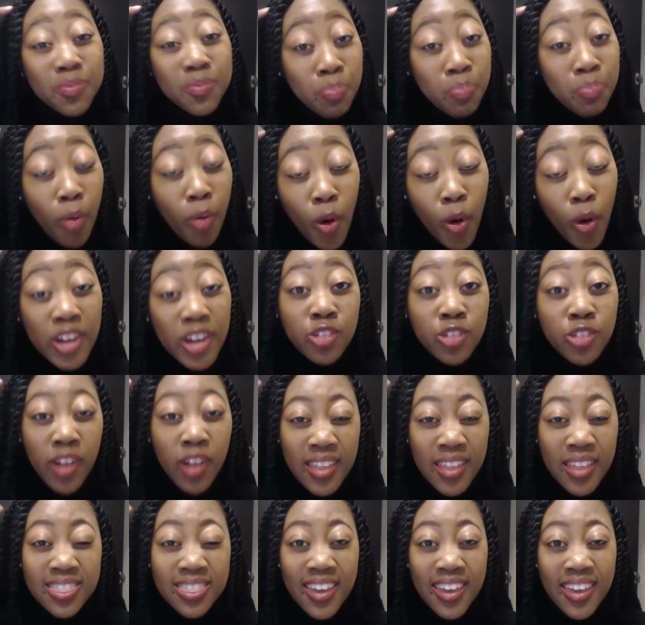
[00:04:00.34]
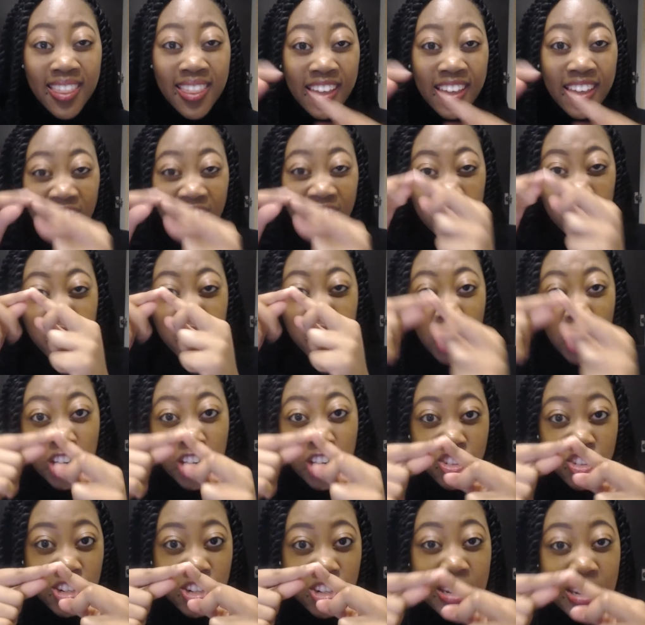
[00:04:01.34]
point right there, like that
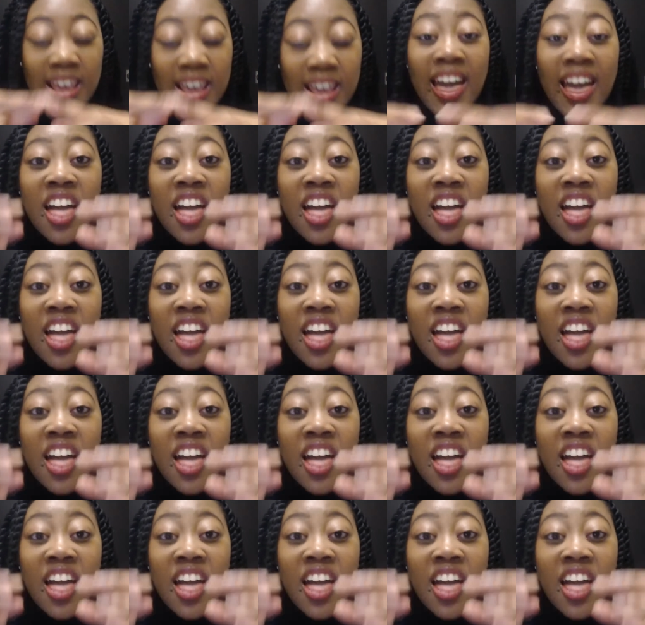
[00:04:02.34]
junction,